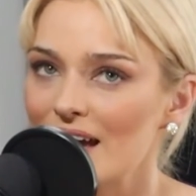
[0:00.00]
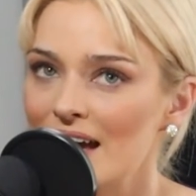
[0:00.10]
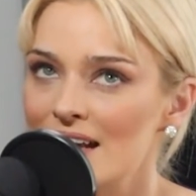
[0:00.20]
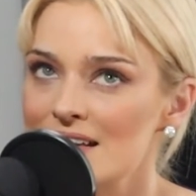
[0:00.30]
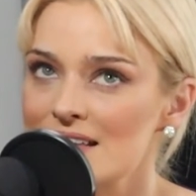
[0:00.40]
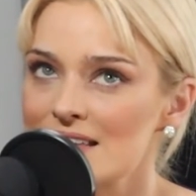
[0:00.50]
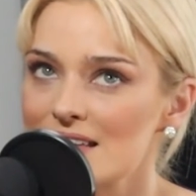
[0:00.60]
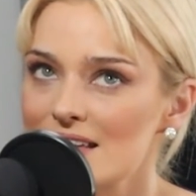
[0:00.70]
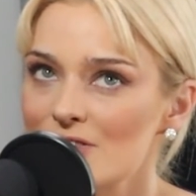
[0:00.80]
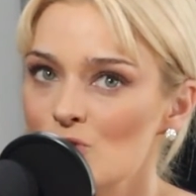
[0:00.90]
And
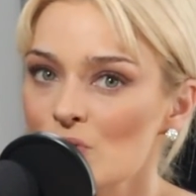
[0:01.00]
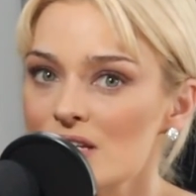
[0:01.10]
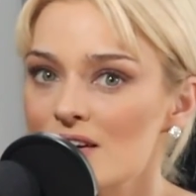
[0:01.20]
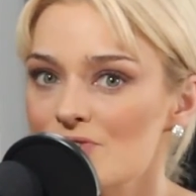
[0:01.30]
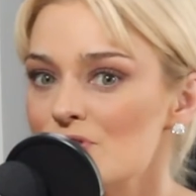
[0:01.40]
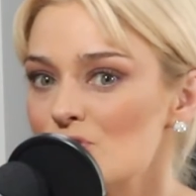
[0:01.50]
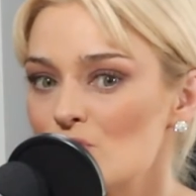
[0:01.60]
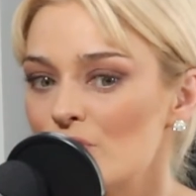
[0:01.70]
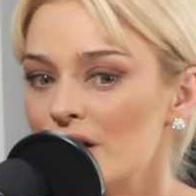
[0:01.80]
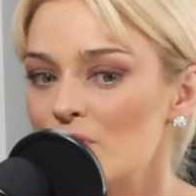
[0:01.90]
Julie tells this
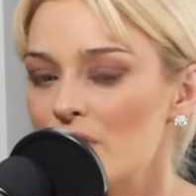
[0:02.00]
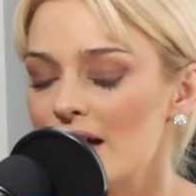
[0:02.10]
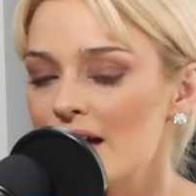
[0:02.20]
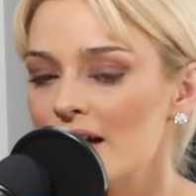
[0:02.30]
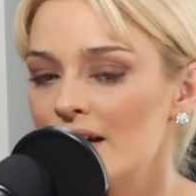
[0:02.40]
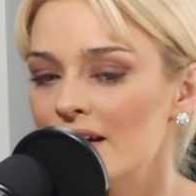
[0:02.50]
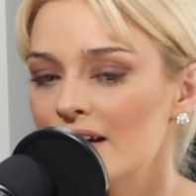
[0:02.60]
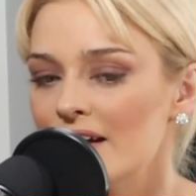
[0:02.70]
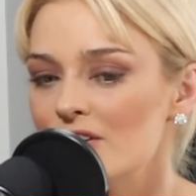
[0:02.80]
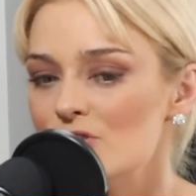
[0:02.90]
story where
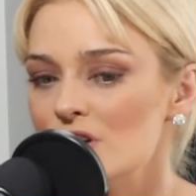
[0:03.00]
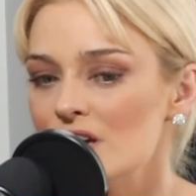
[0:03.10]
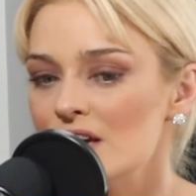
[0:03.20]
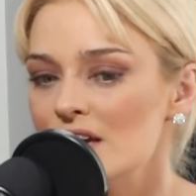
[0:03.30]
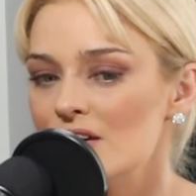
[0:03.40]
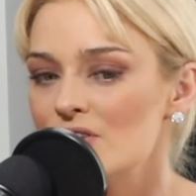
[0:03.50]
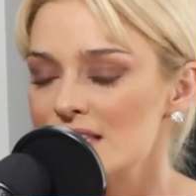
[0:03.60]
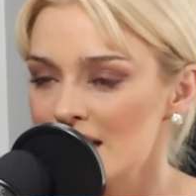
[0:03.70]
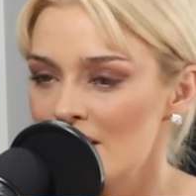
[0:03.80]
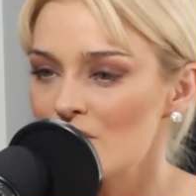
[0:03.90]
she could
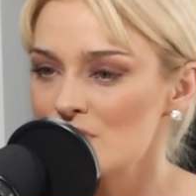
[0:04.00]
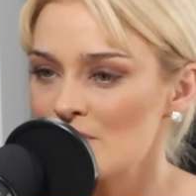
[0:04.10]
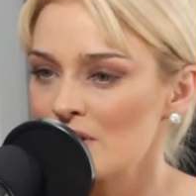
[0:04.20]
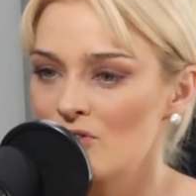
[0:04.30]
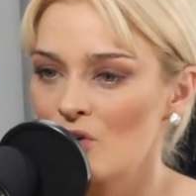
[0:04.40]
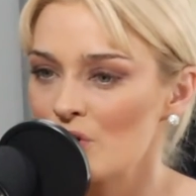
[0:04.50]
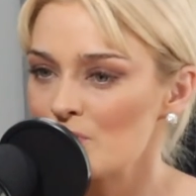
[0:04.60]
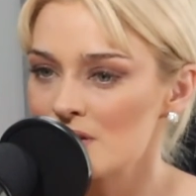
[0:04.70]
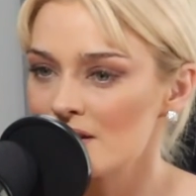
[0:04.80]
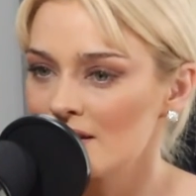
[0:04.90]
see that there was something wrong with a
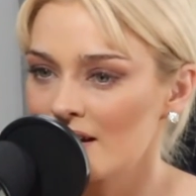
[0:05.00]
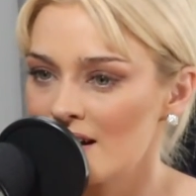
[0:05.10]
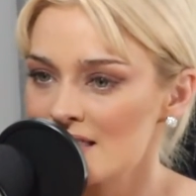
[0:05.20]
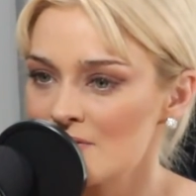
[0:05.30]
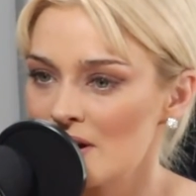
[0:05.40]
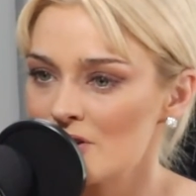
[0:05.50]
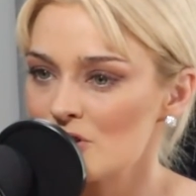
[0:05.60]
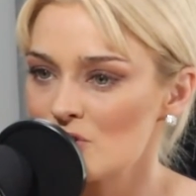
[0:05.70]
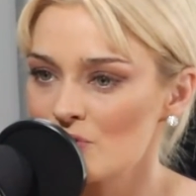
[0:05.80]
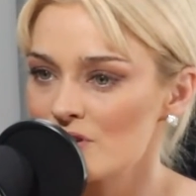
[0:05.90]
particular customer.
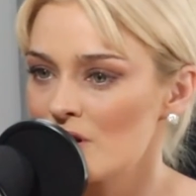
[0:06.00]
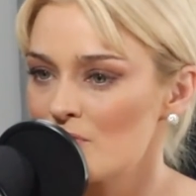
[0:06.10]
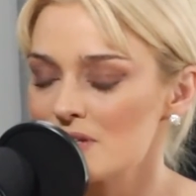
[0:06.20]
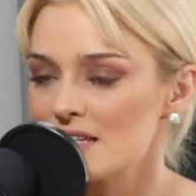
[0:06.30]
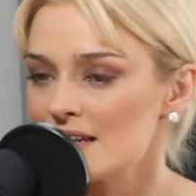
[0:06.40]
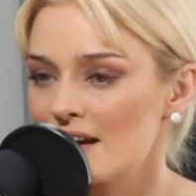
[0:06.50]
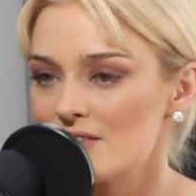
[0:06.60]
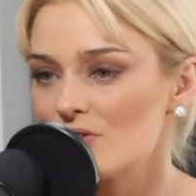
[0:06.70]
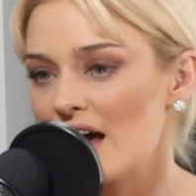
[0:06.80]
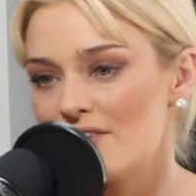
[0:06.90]
She took the time to sit down and
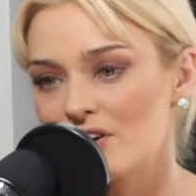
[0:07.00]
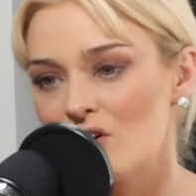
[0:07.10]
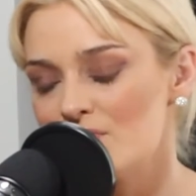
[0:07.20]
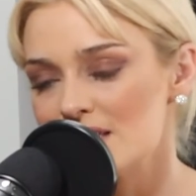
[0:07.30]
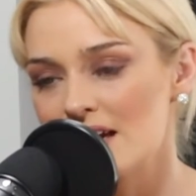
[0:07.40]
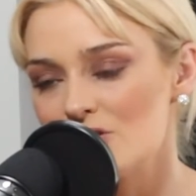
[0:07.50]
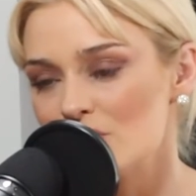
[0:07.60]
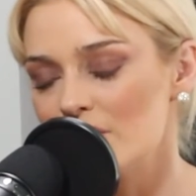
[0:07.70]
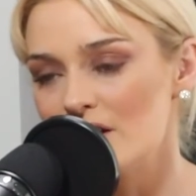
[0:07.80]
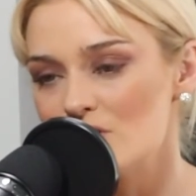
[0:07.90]
sort of have a
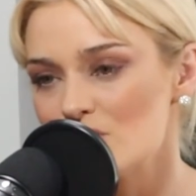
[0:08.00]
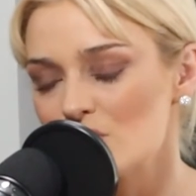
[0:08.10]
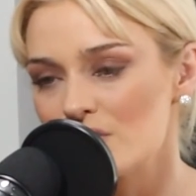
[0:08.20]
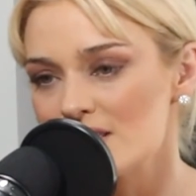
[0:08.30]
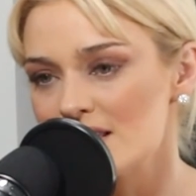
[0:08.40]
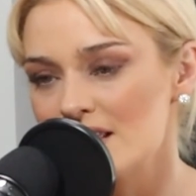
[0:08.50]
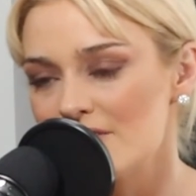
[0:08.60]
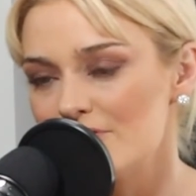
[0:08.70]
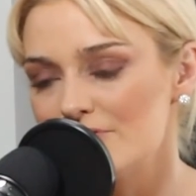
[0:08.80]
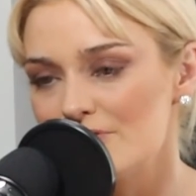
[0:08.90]
conversation and just sort of sit
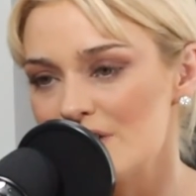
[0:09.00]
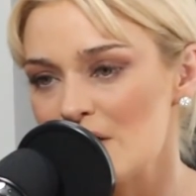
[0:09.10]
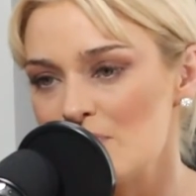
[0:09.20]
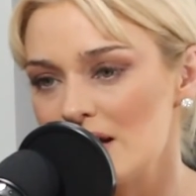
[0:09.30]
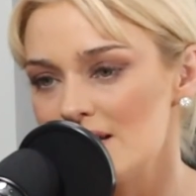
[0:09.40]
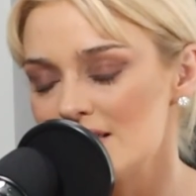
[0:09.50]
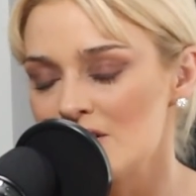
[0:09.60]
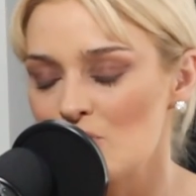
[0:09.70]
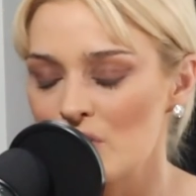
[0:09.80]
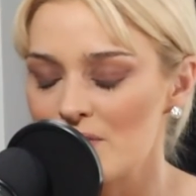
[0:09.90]
there for 15 minutes,
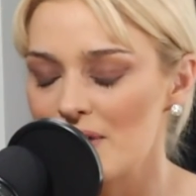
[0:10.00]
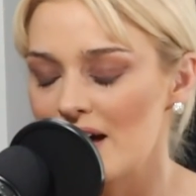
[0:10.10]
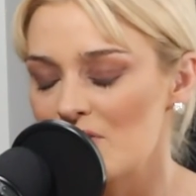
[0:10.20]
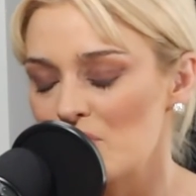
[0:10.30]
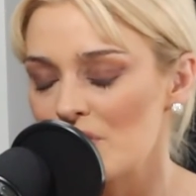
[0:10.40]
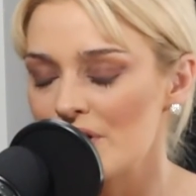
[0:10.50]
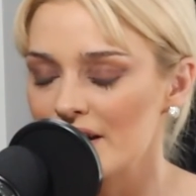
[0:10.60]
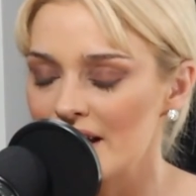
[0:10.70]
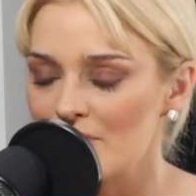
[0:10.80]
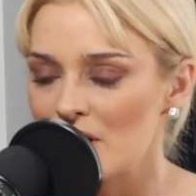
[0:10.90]
went about her
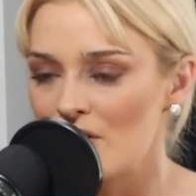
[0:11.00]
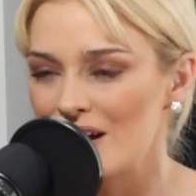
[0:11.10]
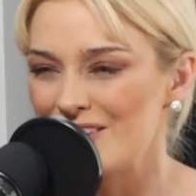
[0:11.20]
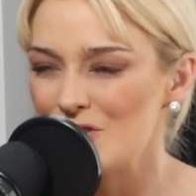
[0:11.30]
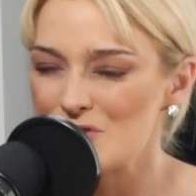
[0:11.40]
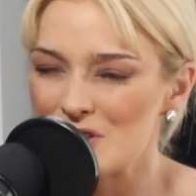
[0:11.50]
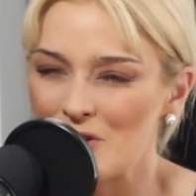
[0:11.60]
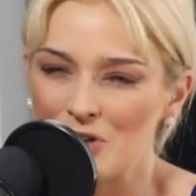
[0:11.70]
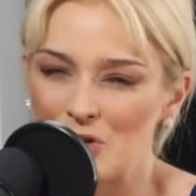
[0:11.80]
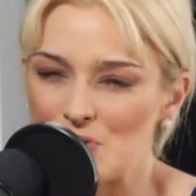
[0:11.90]
work, kept going, knew
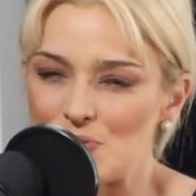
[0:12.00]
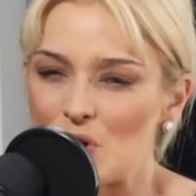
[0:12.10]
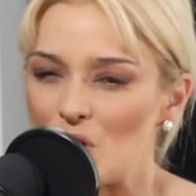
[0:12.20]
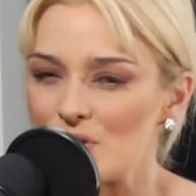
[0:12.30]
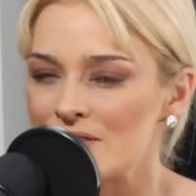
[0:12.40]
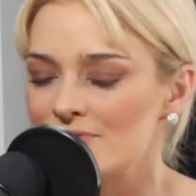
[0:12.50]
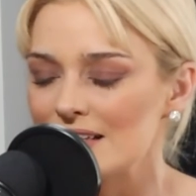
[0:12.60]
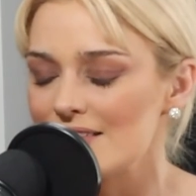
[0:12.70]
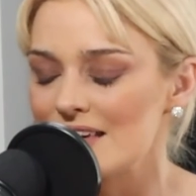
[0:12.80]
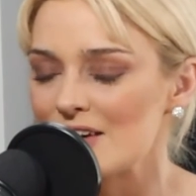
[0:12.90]
something was wrong, didn't
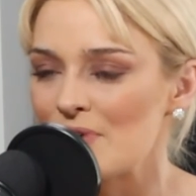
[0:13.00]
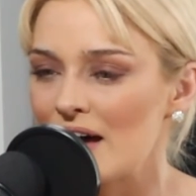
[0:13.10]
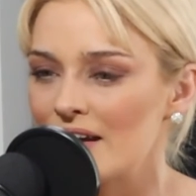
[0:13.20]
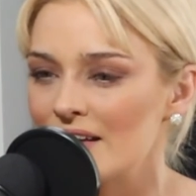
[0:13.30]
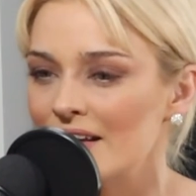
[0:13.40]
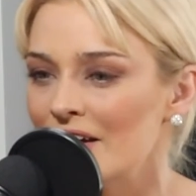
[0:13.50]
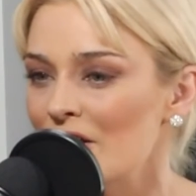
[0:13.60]
really think about it.